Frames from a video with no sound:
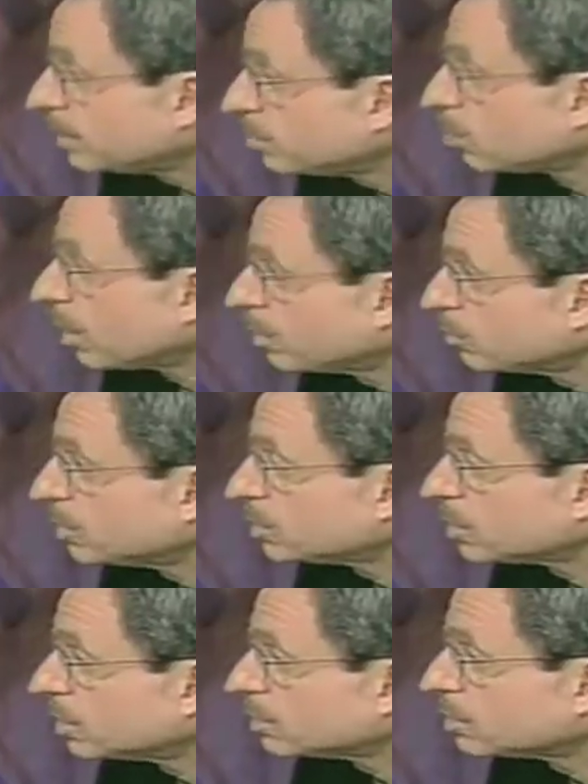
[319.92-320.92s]
in brain
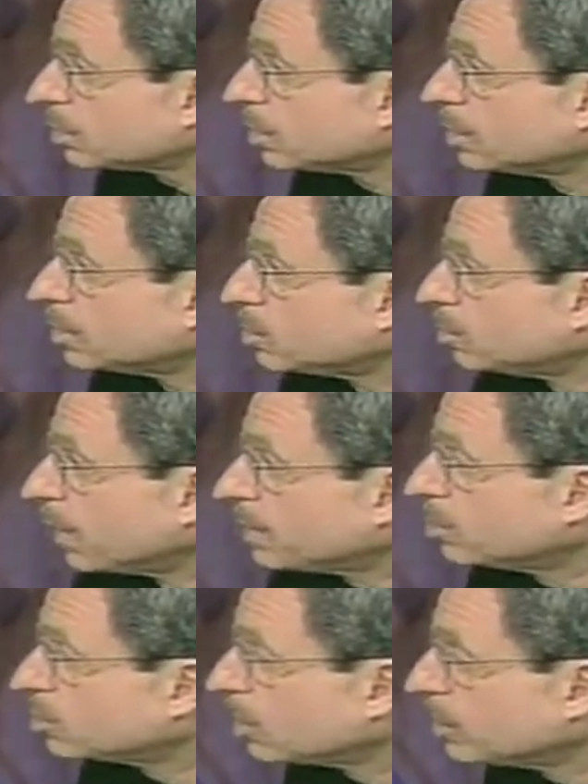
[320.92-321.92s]
research to make
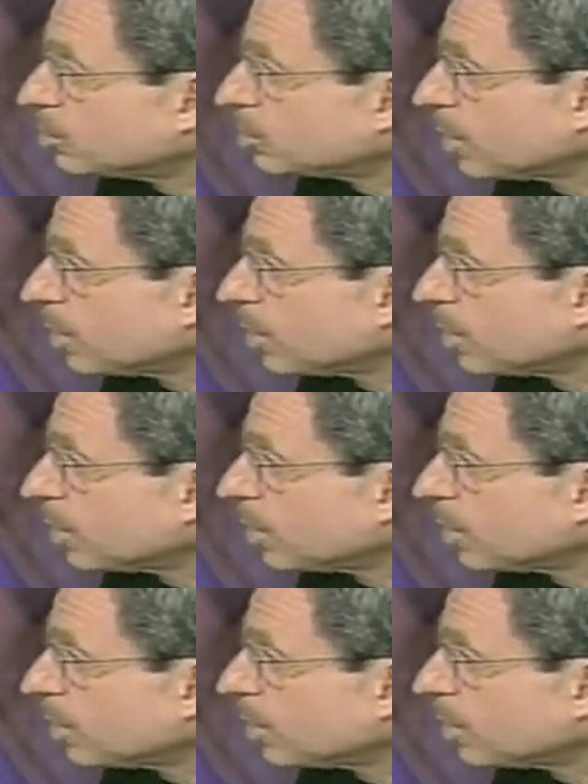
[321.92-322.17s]
you change your